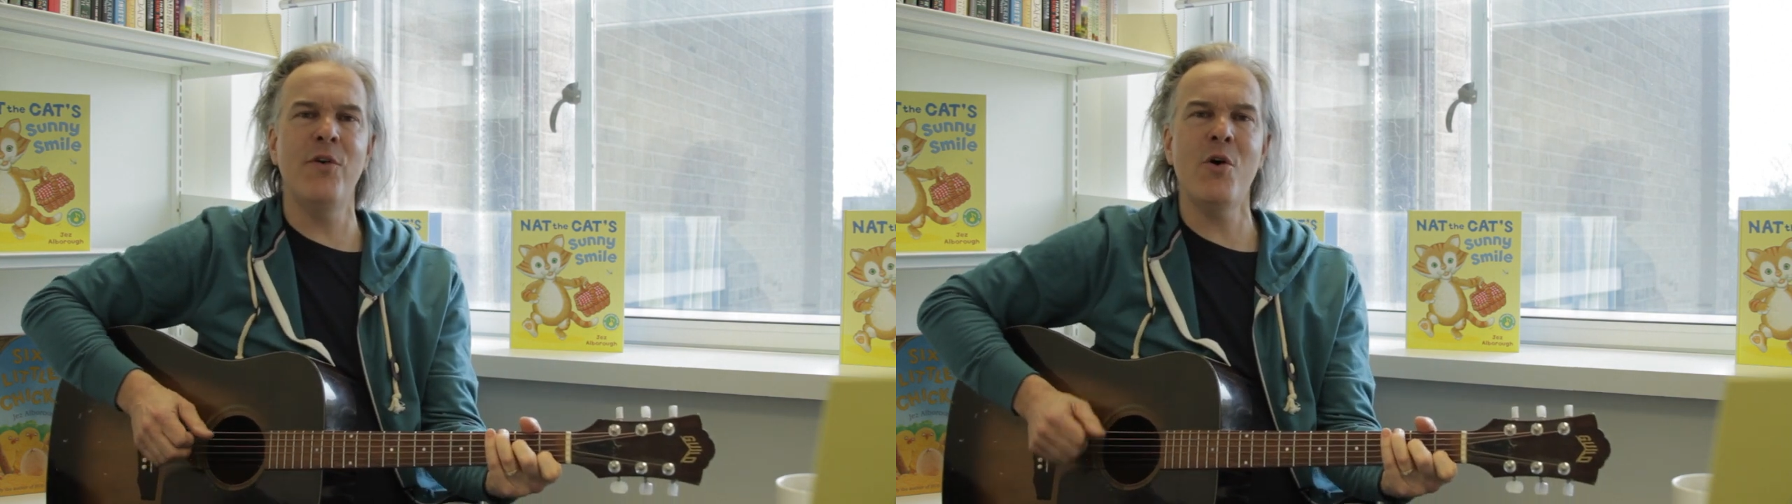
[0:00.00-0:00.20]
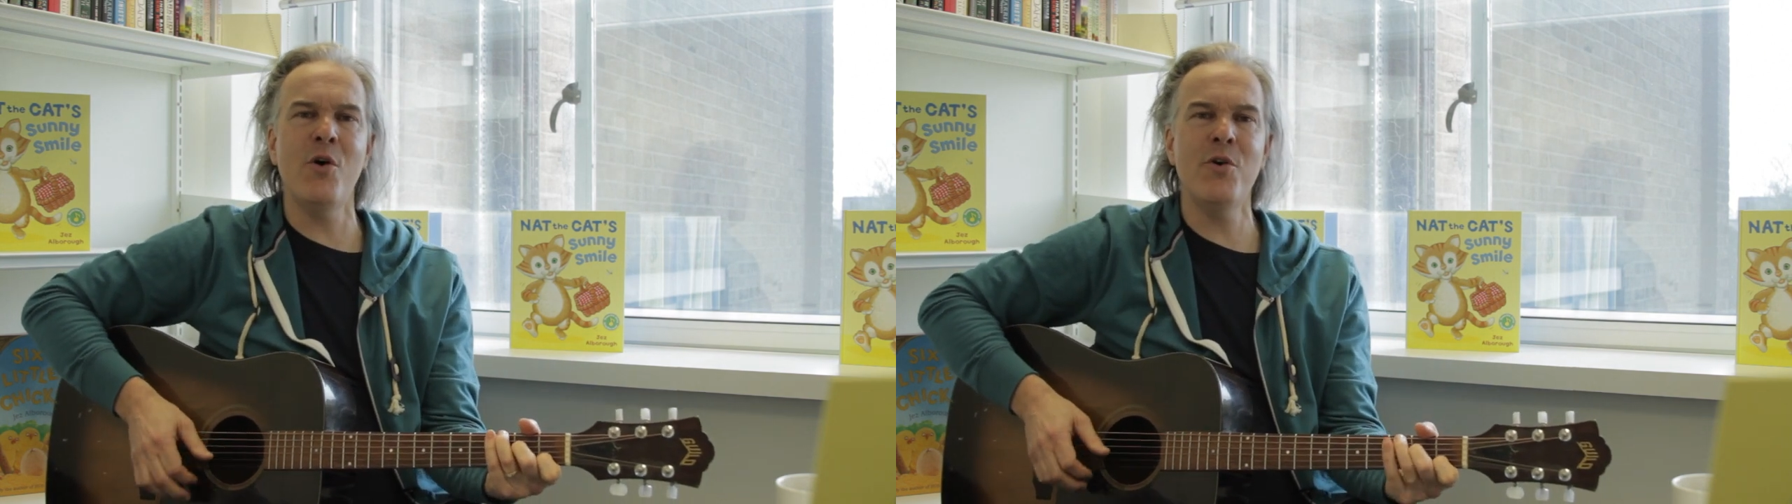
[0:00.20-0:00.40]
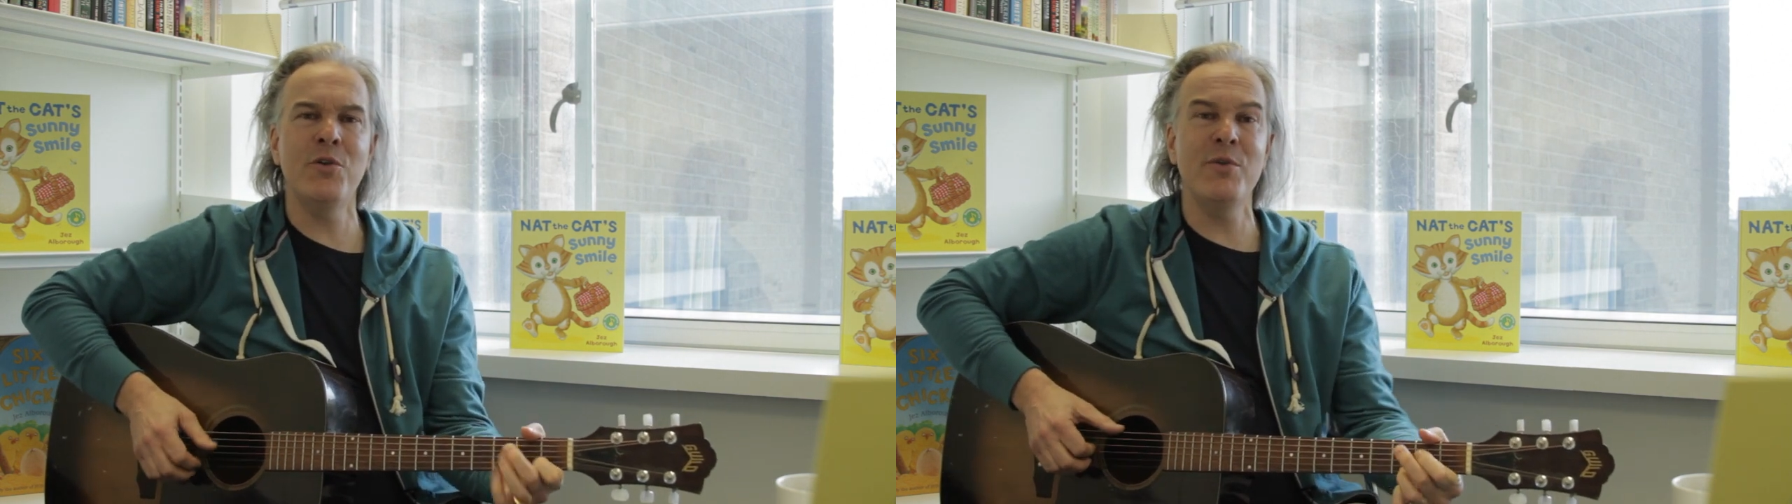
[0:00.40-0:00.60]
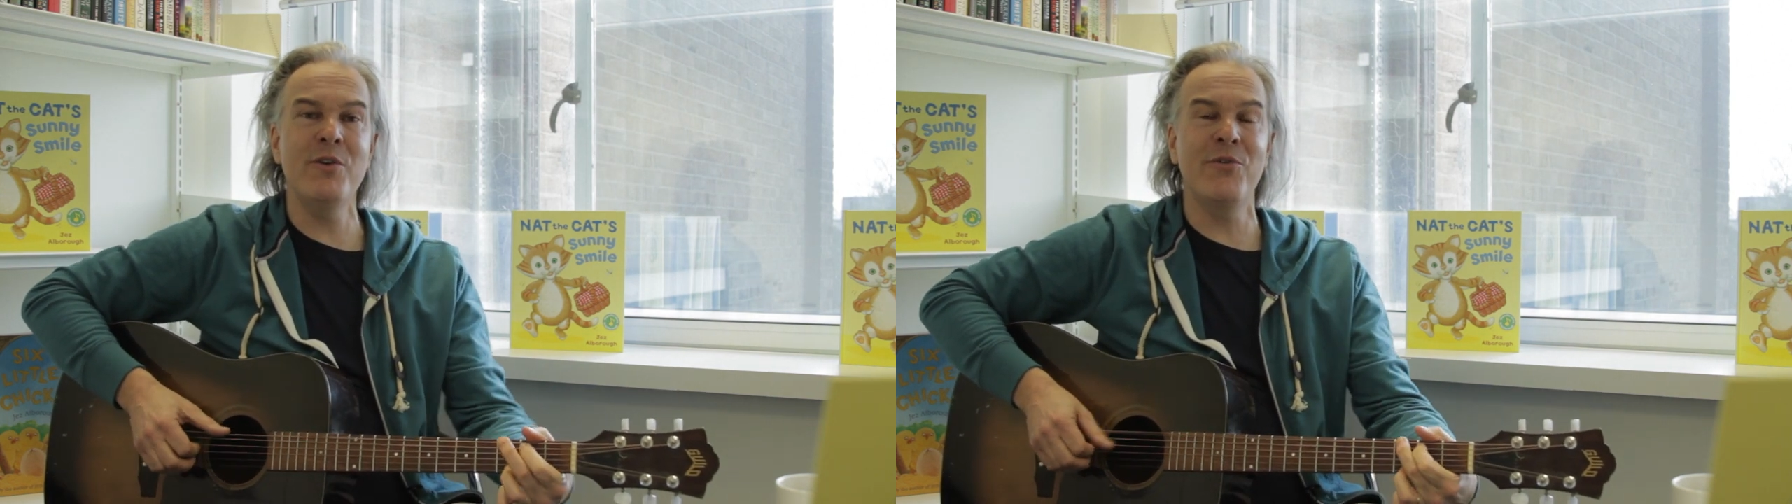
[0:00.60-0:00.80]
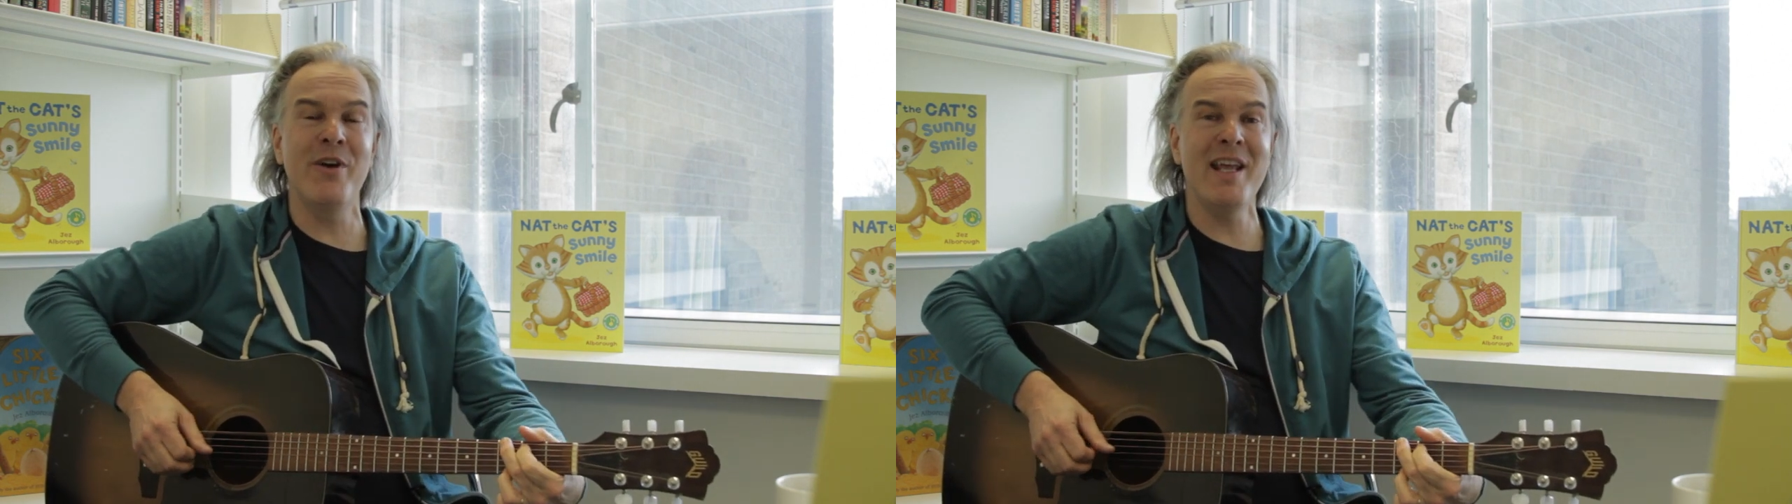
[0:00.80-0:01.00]
for
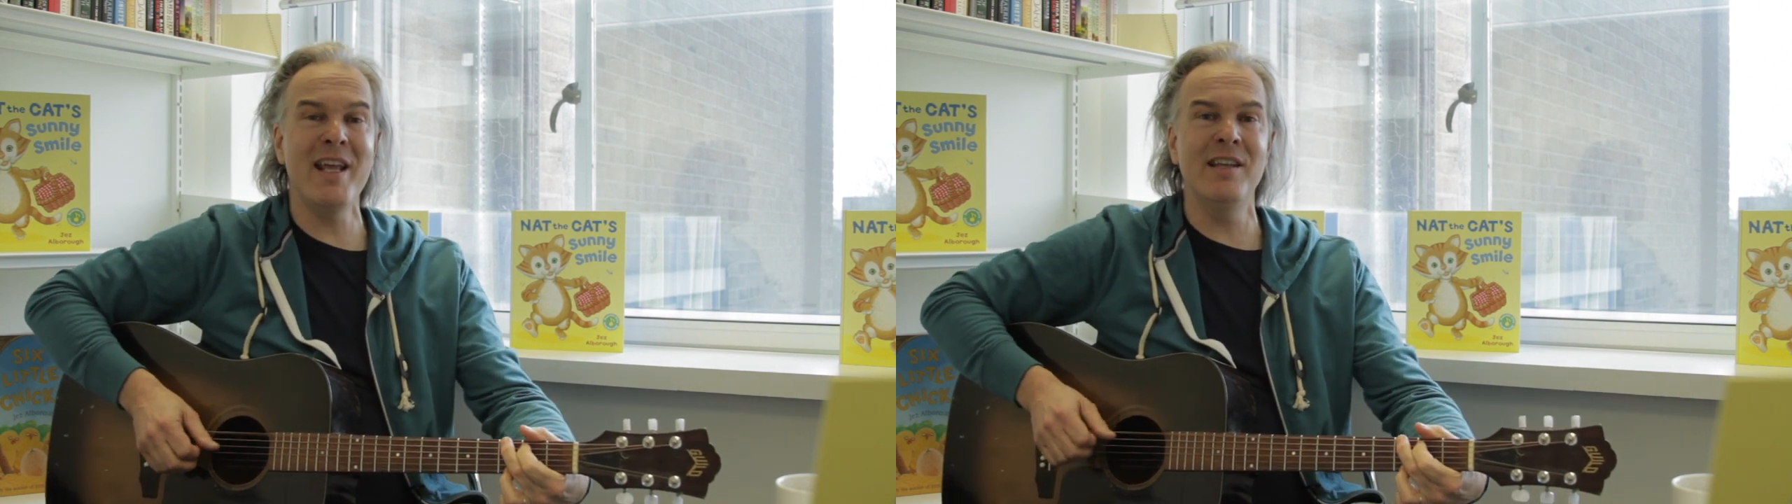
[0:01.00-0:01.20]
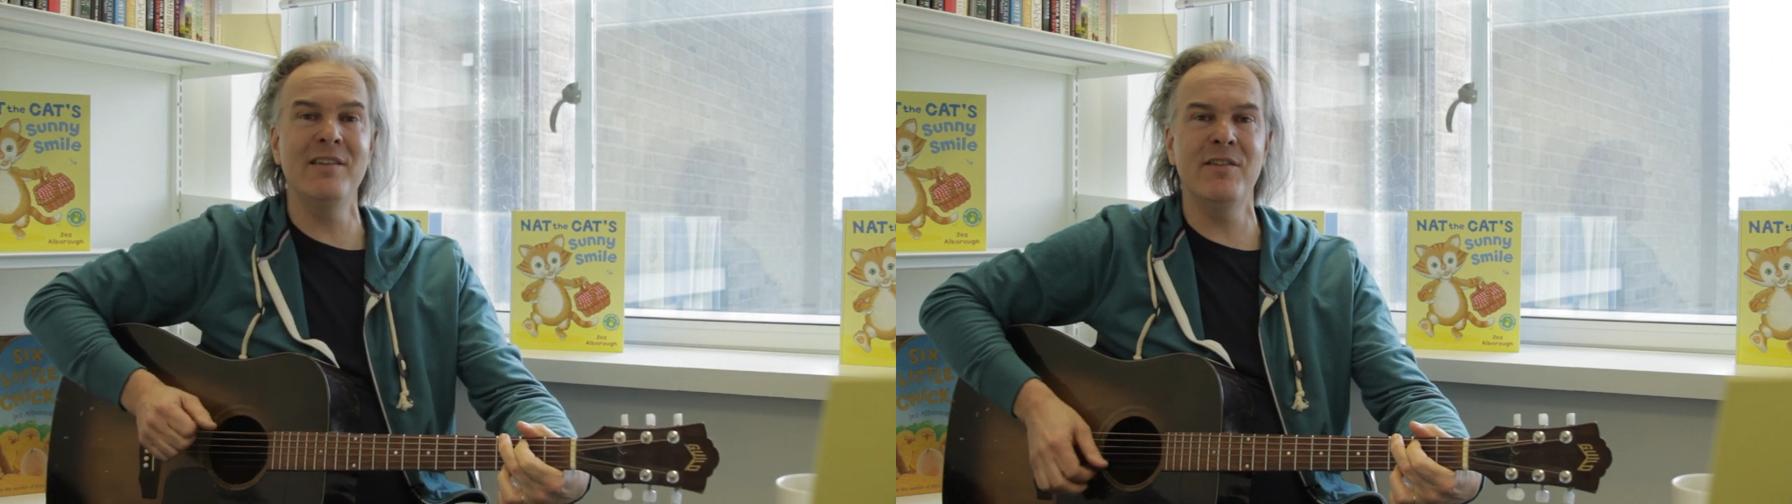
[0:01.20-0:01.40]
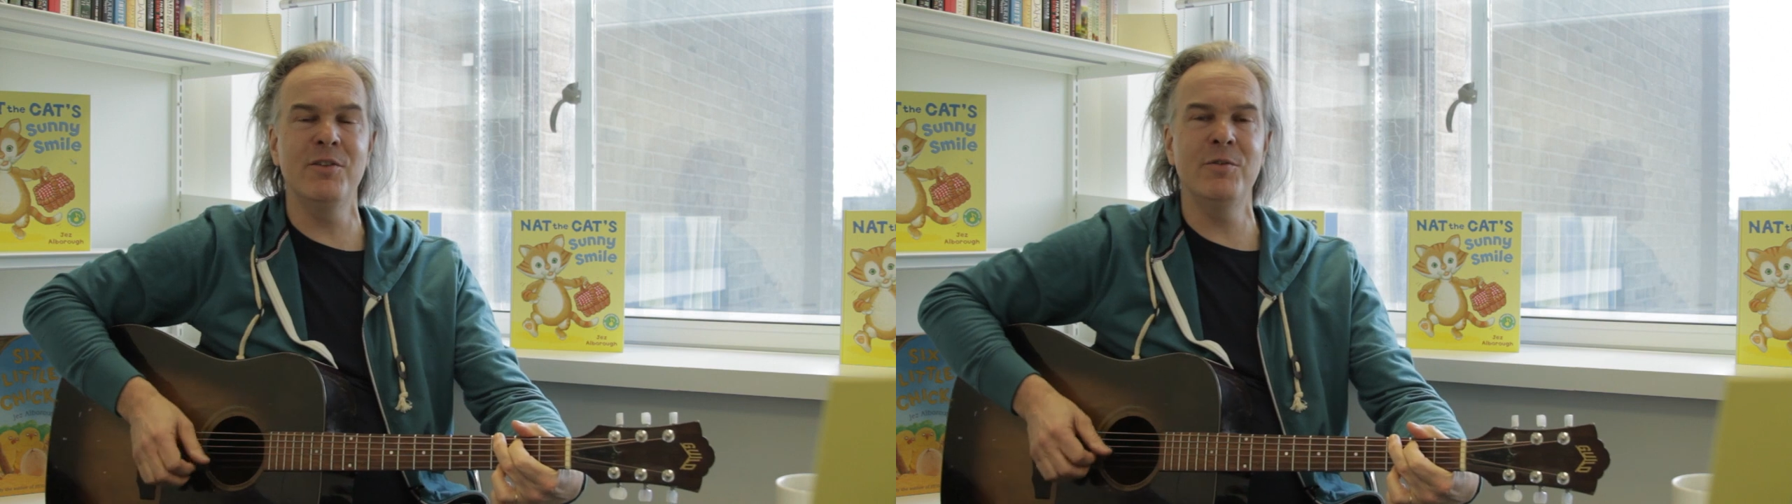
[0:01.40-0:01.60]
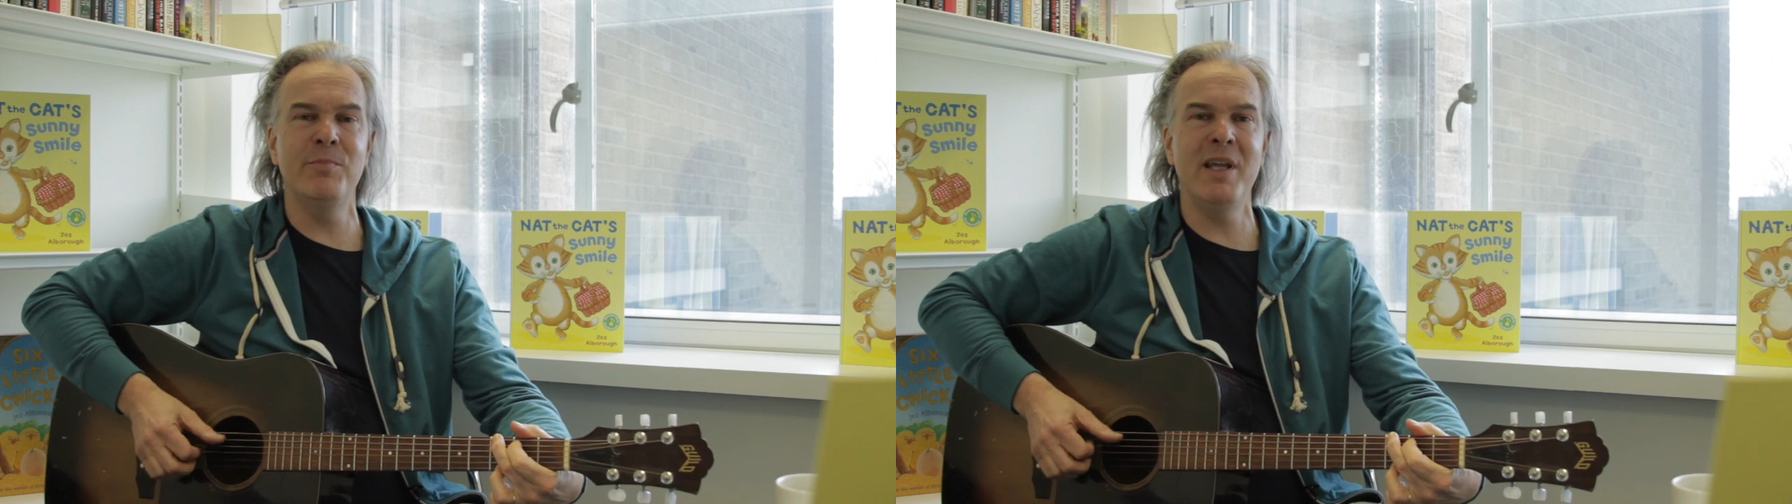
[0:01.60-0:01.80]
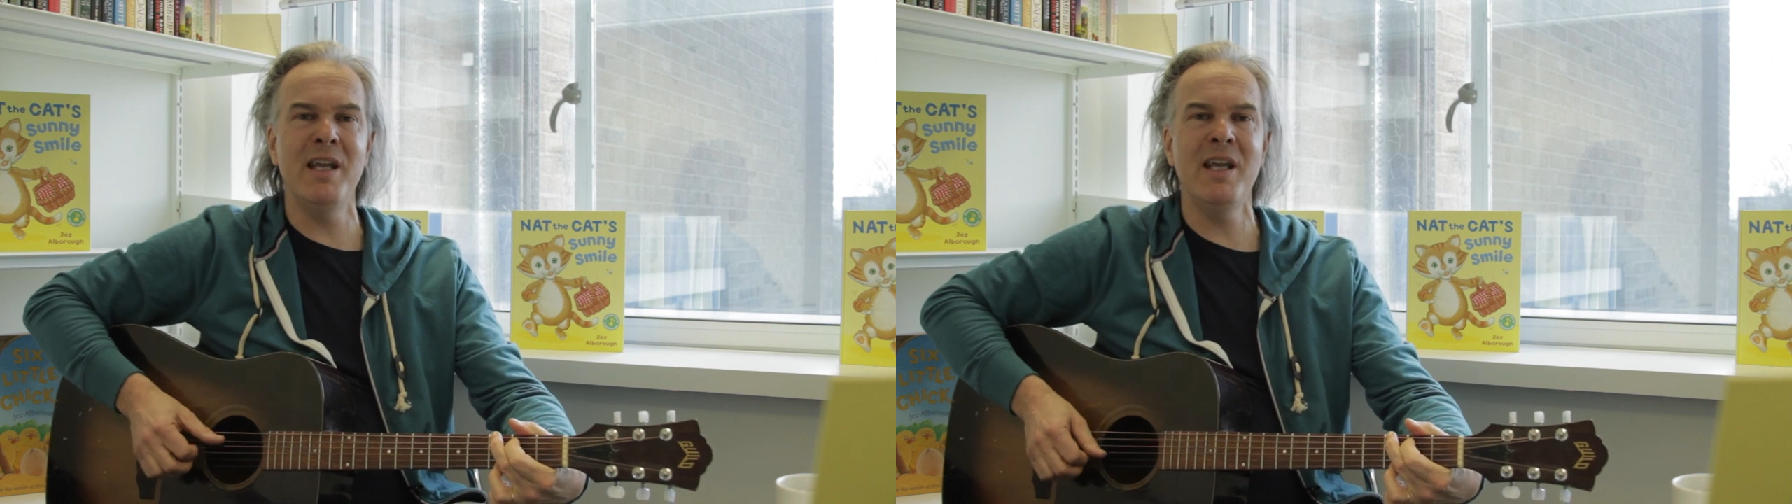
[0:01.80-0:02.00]
three friends to
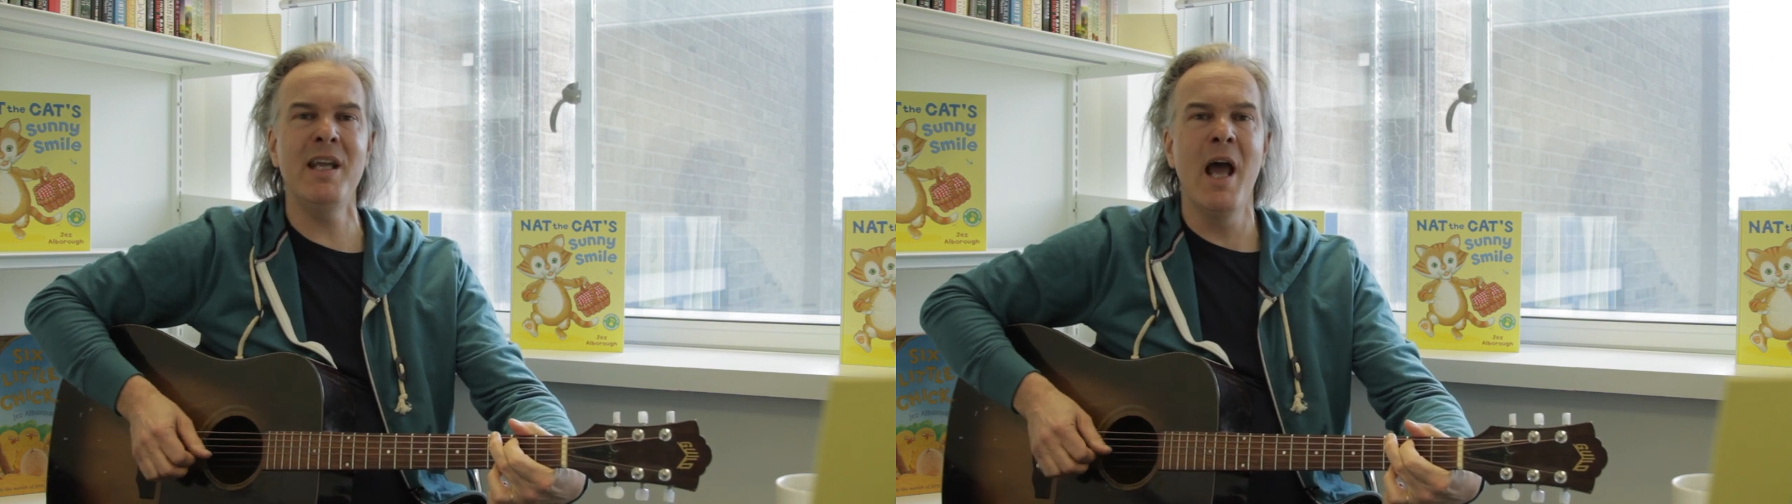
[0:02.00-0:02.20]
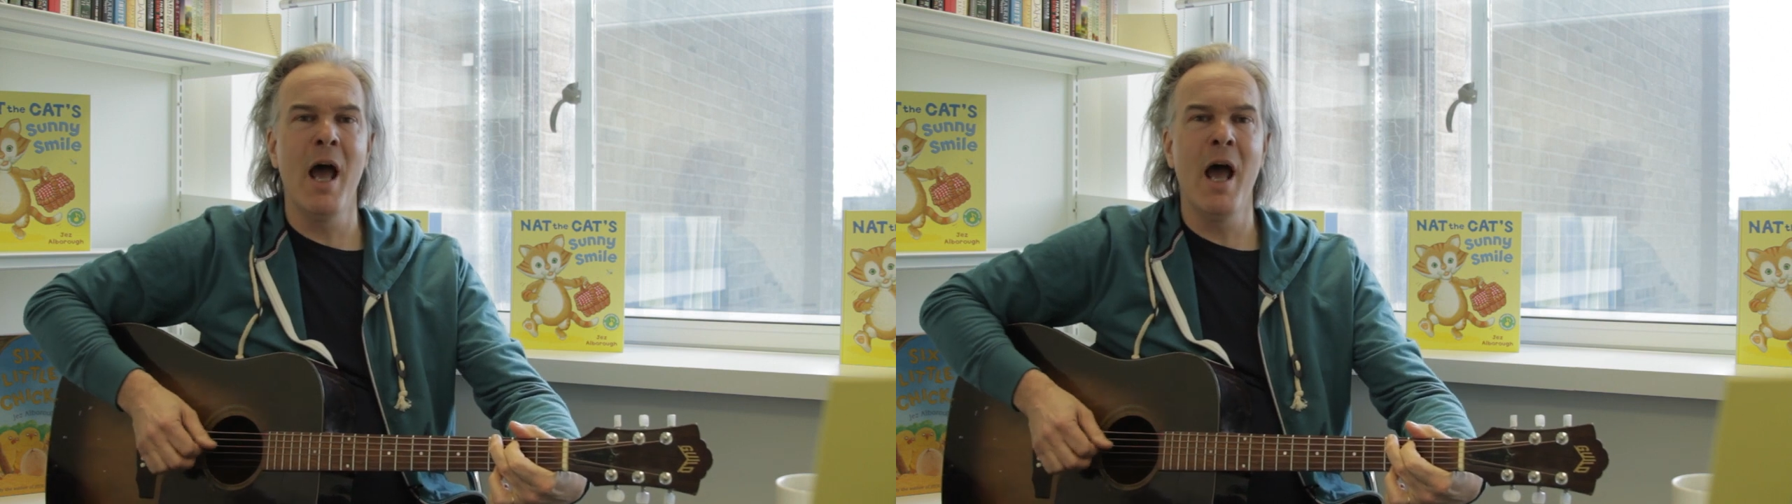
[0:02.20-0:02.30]
be,